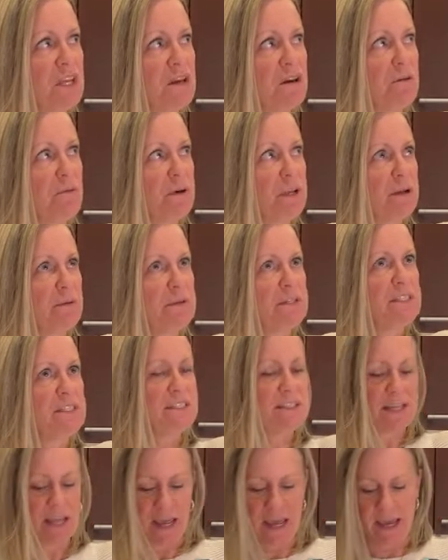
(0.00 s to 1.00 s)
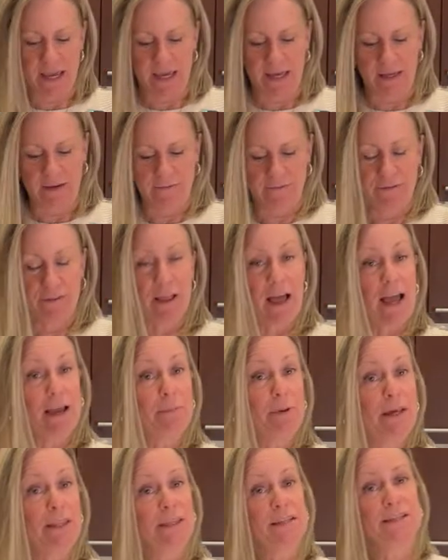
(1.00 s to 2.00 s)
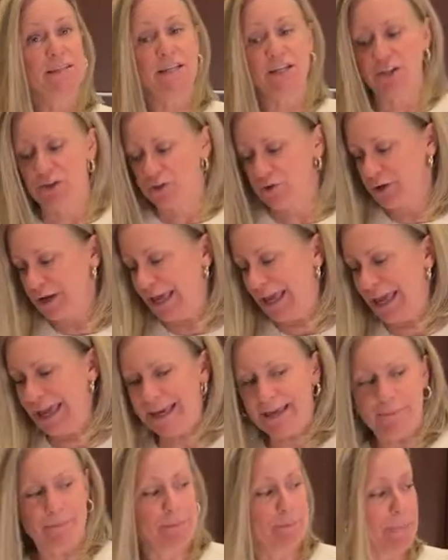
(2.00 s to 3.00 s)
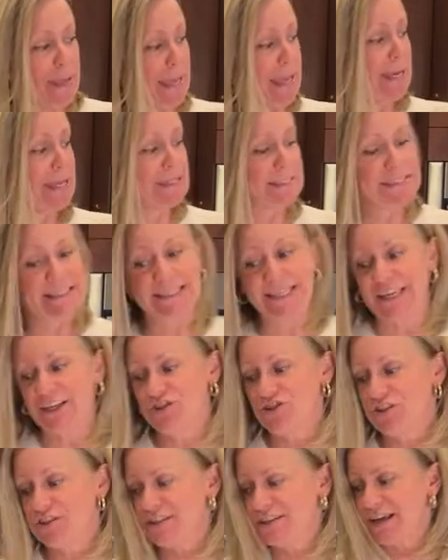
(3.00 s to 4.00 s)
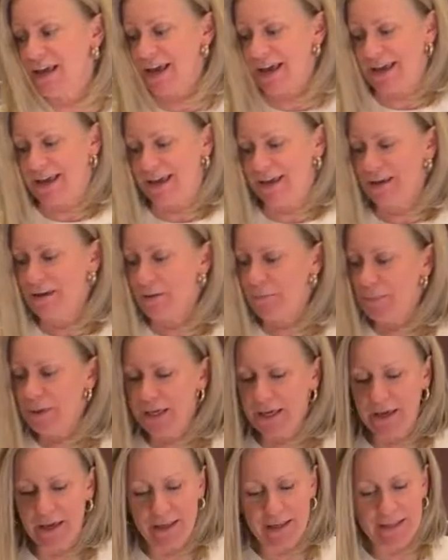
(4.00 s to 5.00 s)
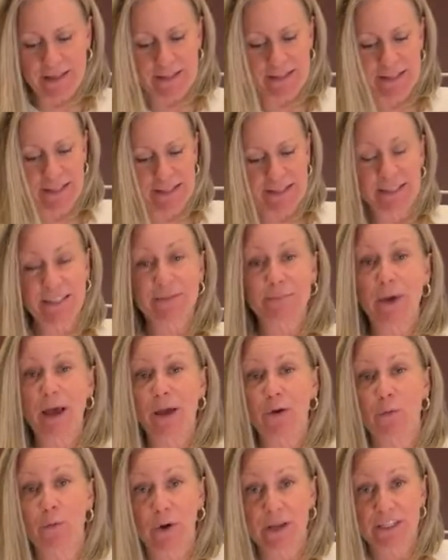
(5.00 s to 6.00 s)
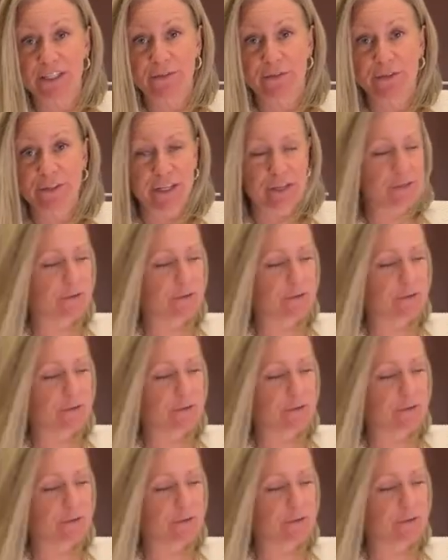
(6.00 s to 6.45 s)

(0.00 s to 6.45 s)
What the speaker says: what I would say, fly by the seat of your pants kitchen day, because this is my What's for Dinner